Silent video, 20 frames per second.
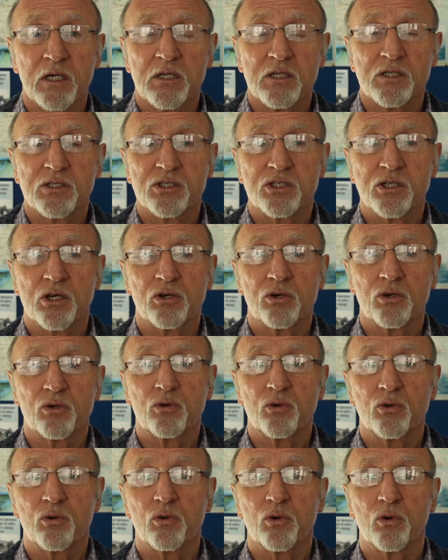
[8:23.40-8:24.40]

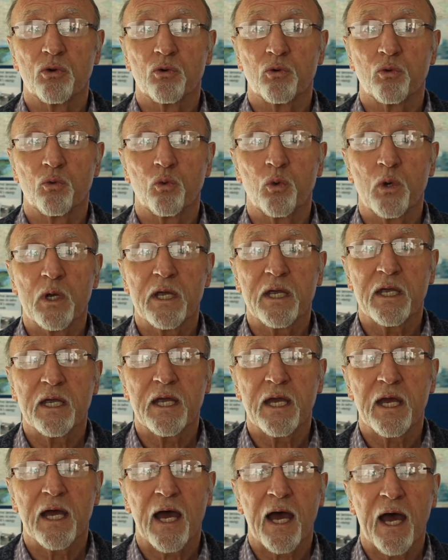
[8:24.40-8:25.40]
So we
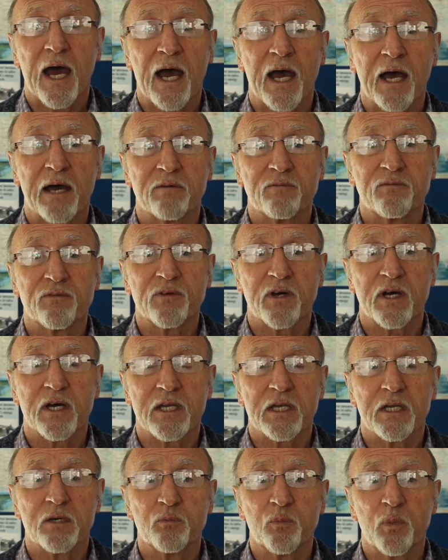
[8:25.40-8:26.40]
have
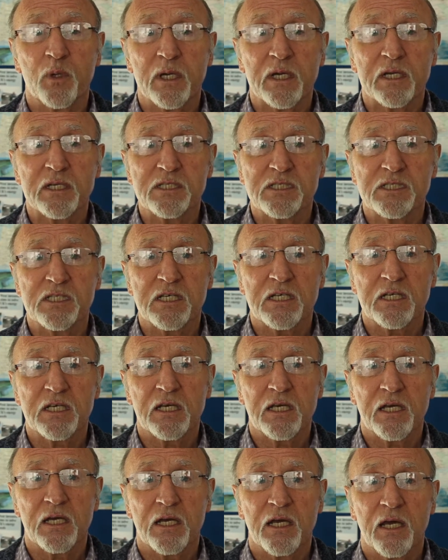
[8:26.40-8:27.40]
an
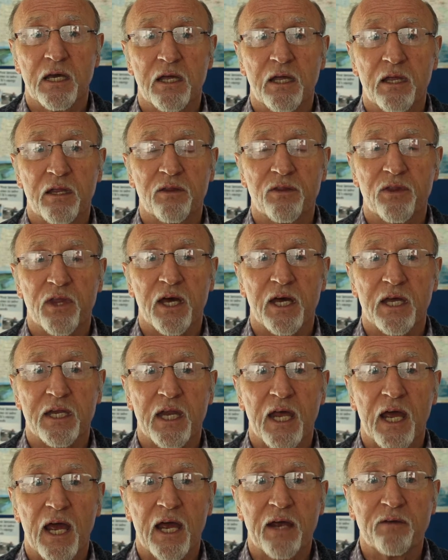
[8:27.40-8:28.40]
ability
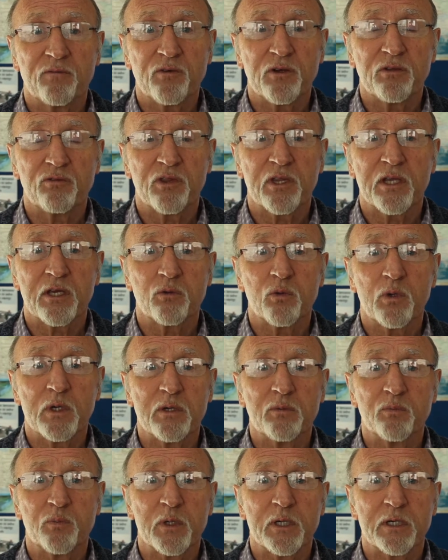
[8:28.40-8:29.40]
that everything
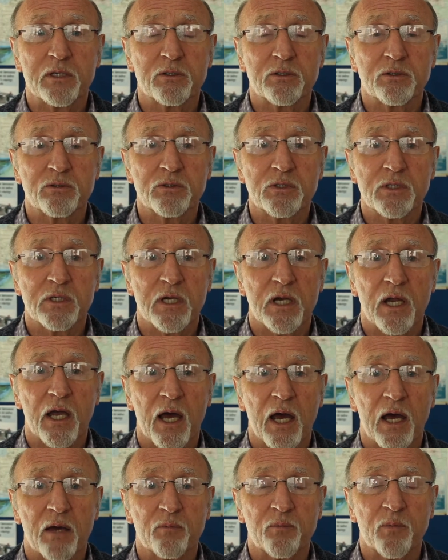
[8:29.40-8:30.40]
we build
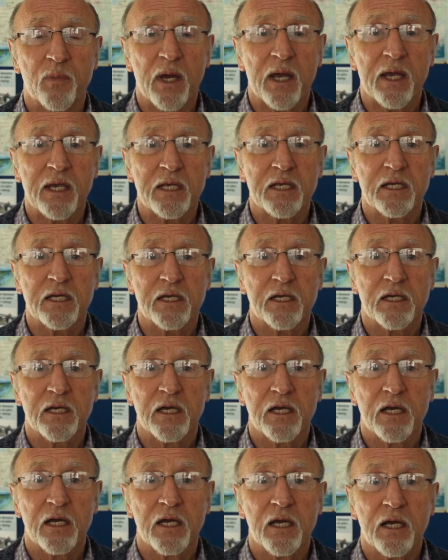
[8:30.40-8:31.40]
and make
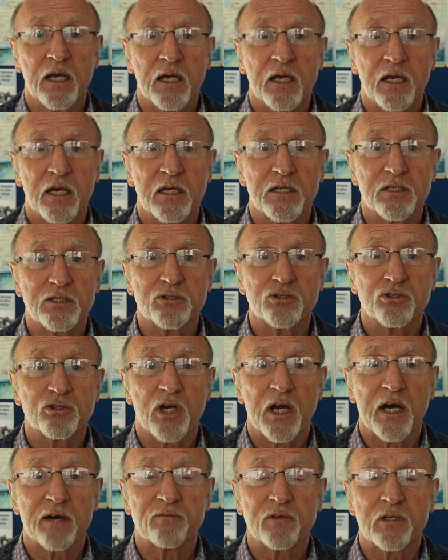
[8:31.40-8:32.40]
can
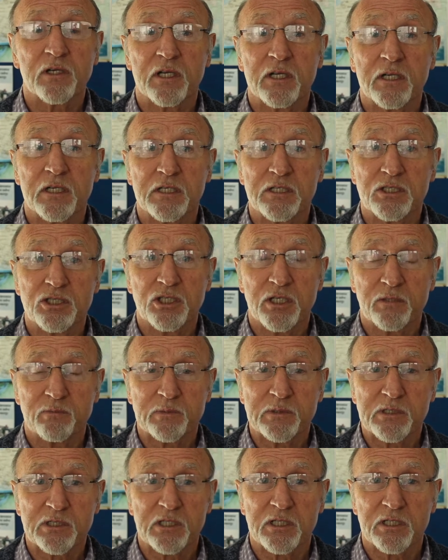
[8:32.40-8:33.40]
travel in a
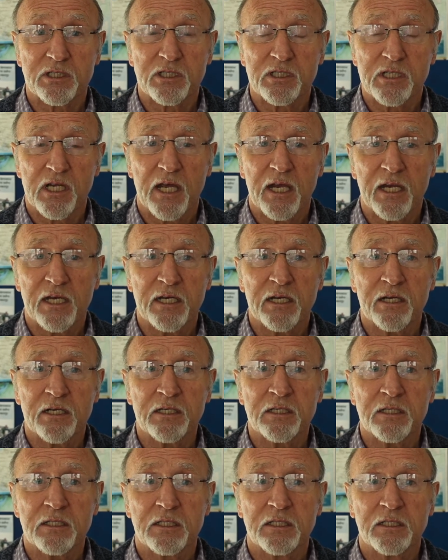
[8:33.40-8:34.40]
ship's
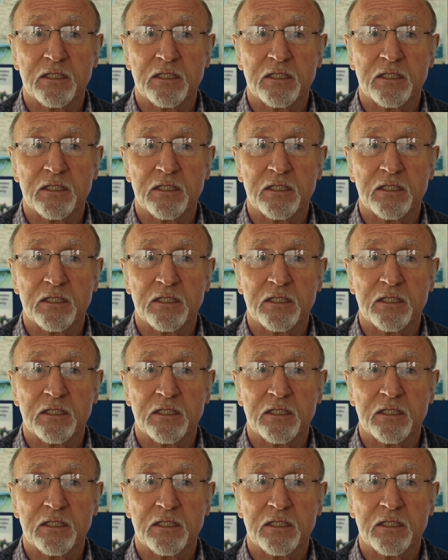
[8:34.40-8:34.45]
container.